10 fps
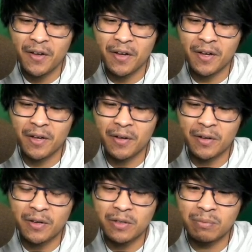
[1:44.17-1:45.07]

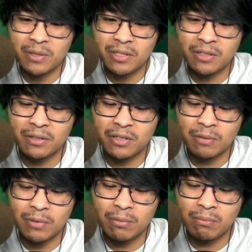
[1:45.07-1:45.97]
It could be
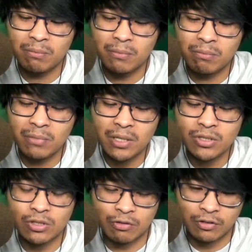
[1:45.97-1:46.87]
a
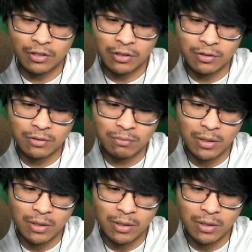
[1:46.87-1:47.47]
mixture of things.